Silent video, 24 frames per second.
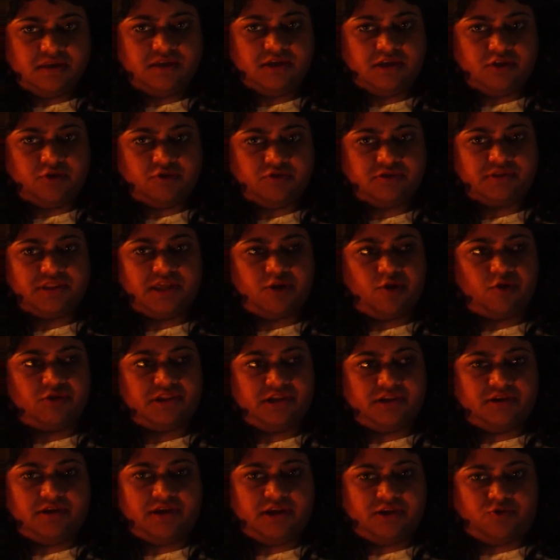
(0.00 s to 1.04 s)
you know, they're all
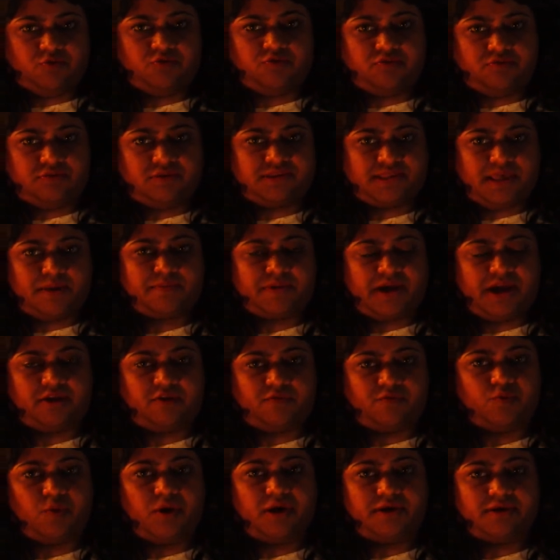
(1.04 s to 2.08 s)
into the same kind
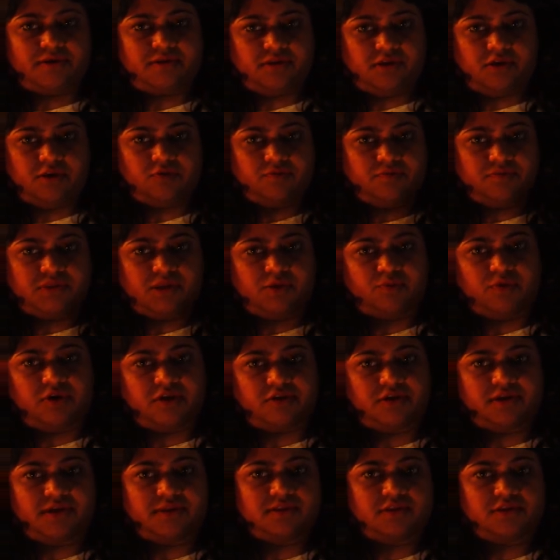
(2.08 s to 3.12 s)
of work, you know, they
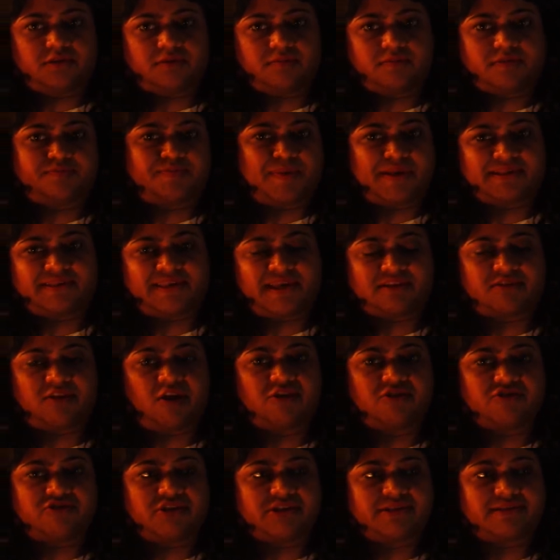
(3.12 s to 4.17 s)
work in space
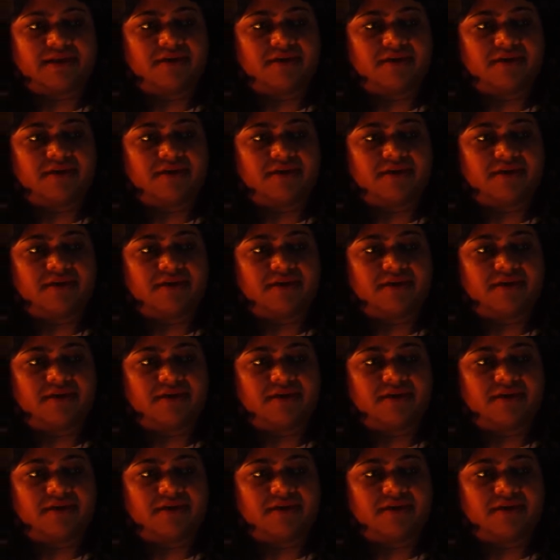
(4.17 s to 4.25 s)
technology.